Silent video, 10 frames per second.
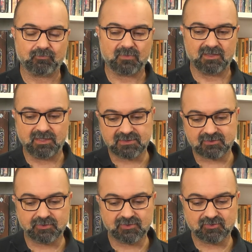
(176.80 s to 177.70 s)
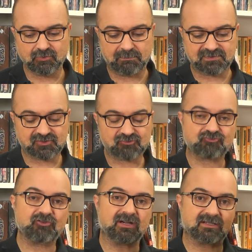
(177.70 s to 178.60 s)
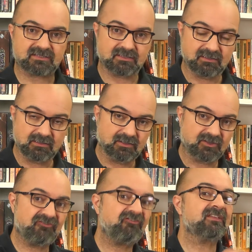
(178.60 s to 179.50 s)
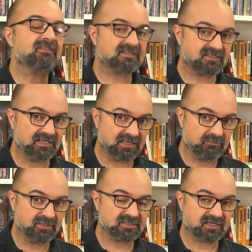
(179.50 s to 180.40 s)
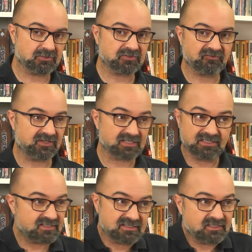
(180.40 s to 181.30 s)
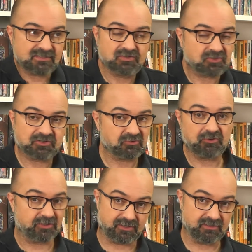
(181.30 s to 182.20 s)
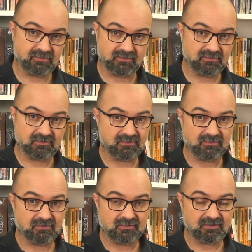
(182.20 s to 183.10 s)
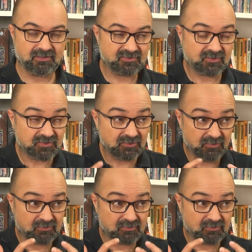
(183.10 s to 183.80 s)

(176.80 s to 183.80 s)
that's going to obstruct the fantasy element out of it and it's just not going to work. It's going to look